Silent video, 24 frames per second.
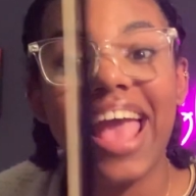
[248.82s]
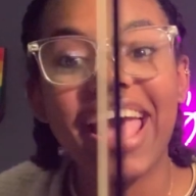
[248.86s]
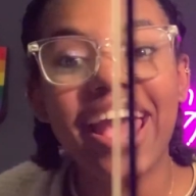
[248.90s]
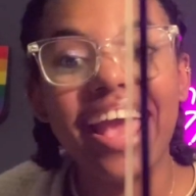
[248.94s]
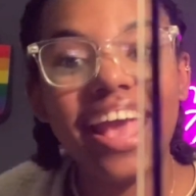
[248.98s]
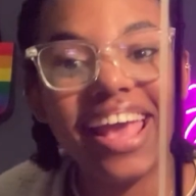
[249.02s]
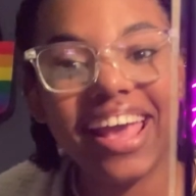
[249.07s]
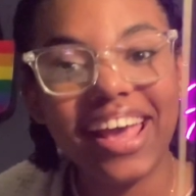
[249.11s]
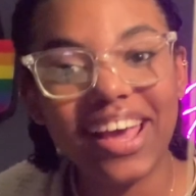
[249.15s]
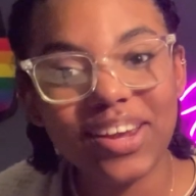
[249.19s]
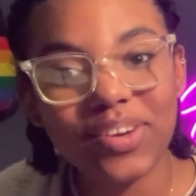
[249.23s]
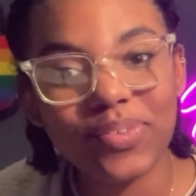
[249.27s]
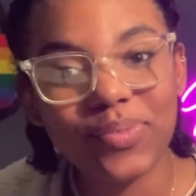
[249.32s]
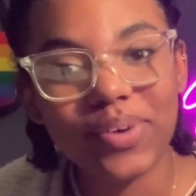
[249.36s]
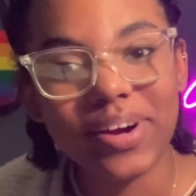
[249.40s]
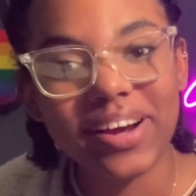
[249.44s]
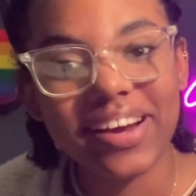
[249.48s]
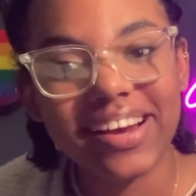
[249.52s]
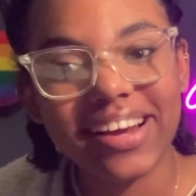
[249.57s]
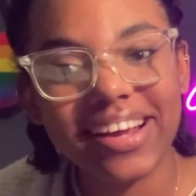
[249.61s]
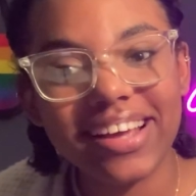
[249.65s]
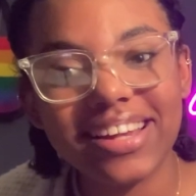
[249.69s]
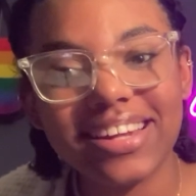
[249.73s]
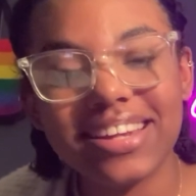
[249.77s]
And
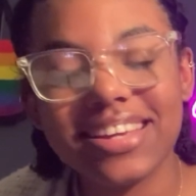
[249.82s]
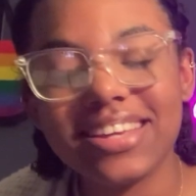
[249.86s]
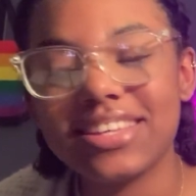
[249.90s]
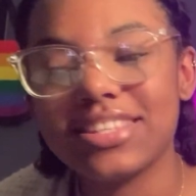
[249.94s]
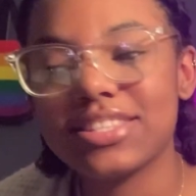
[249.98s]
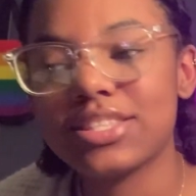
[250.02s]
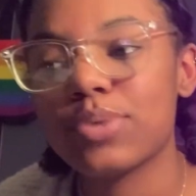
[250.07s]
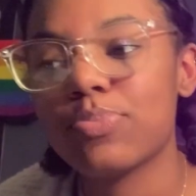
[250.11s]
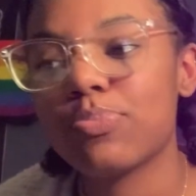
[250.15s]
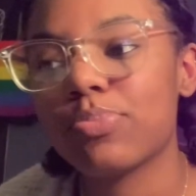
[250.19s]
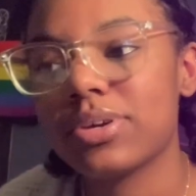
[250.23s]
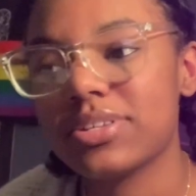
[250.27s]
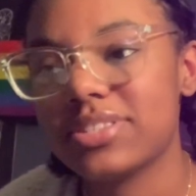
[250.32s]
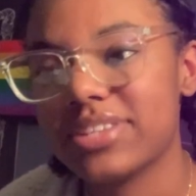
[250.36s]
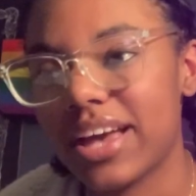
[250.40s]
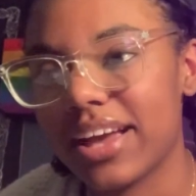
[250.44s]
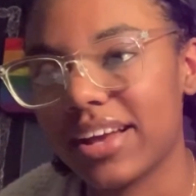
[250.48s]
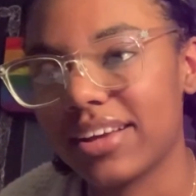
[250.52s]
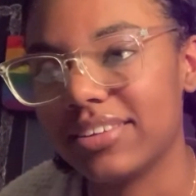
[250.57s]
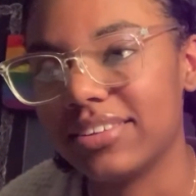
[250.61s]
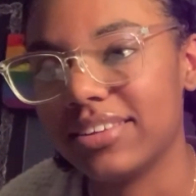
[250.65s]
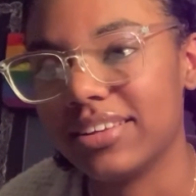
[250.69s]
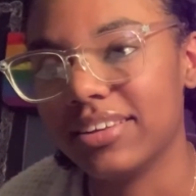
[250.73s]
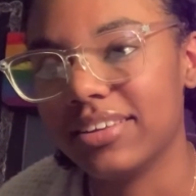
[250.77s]
where it is
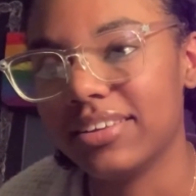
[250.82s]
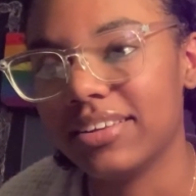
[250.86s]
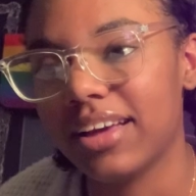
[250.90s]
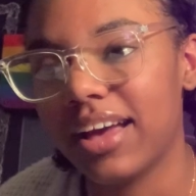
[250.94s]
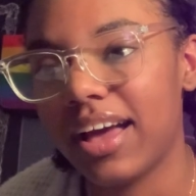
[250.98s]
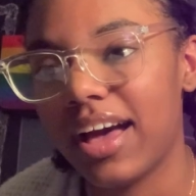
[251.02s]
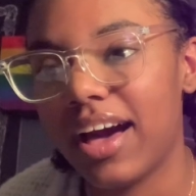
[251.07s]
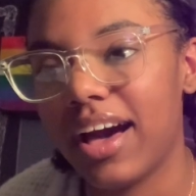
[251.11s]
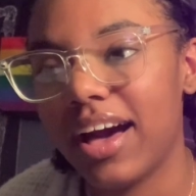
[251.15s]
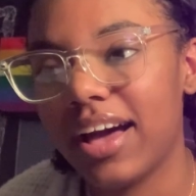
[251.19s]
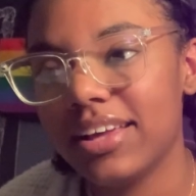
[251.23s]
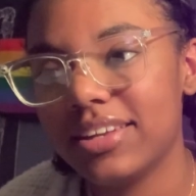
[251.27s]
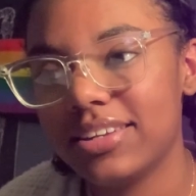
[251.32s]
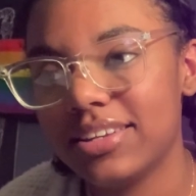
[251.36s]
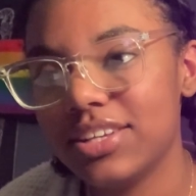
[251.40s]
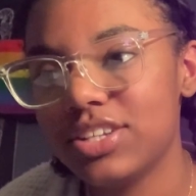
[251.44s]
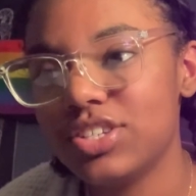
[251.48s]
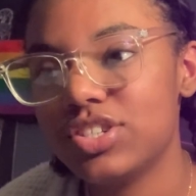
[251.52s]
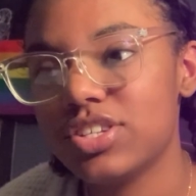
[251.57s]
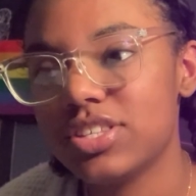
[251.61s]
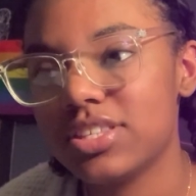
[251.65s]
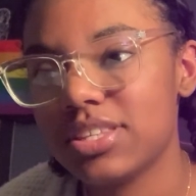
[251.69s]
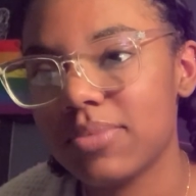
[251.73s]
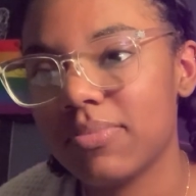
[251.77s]
protected. I did
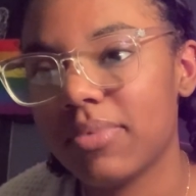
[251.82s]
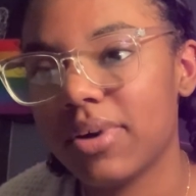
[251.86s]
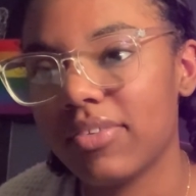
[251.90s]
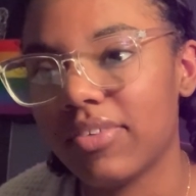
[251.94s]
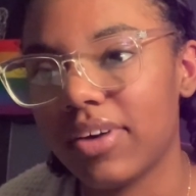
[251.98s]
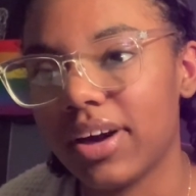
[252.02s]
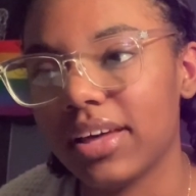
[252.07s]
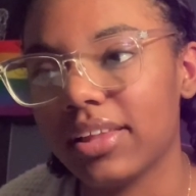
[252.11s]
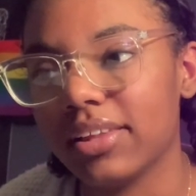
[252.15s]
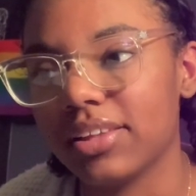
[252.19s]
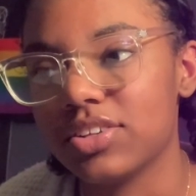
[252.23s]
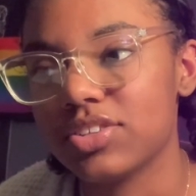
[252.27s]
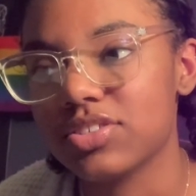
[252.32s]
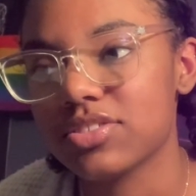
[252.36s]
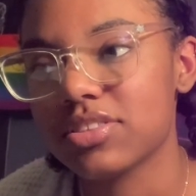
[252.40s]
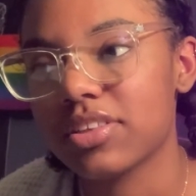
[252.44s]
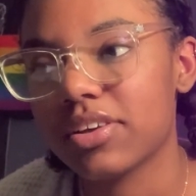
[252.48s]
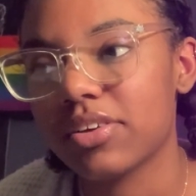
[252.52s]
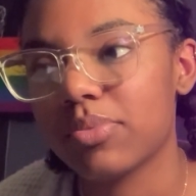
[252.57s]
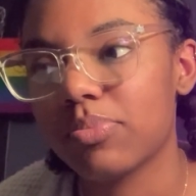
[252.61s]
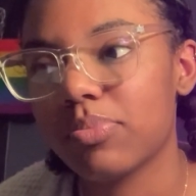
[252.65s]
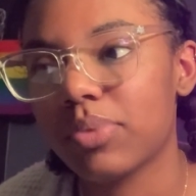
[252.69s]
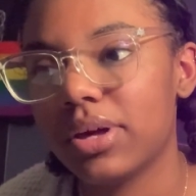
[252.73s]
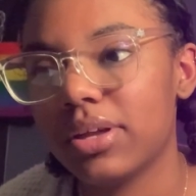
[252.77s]
just hit my violin just
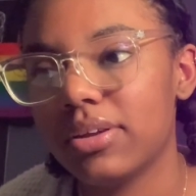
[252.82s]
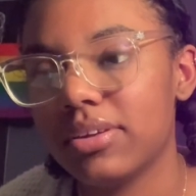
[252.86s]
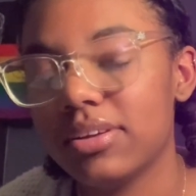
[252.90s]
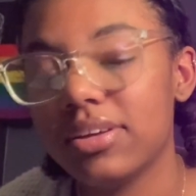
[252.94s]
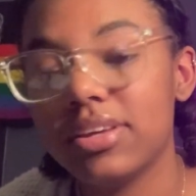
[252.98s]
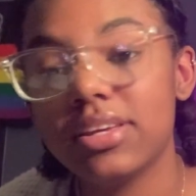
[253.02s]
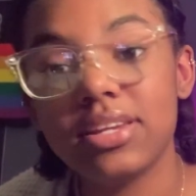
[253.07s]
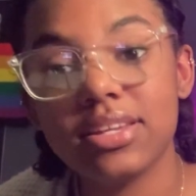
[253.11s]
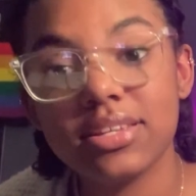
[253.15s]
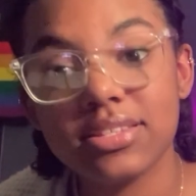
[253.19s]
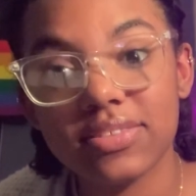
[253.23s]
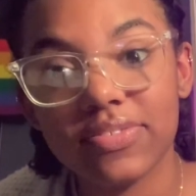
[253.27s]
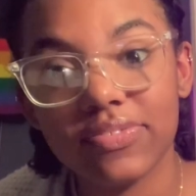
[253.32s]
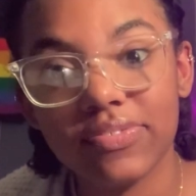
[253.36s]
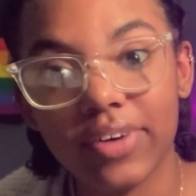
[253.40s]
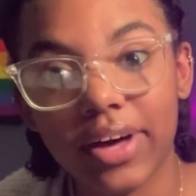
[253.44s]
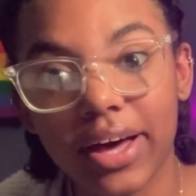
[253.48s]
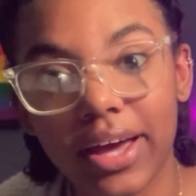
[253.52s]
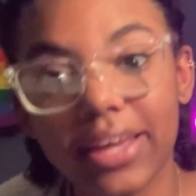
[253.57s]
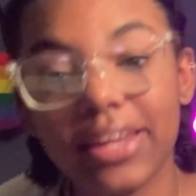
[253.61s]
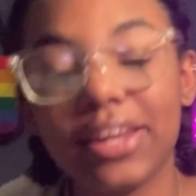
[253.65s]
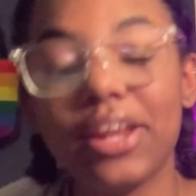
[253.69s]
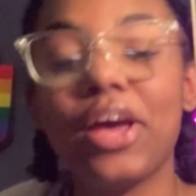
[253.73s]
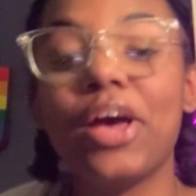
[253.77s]
there, but it is
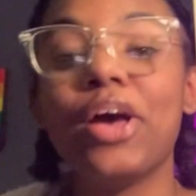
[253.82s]
fine.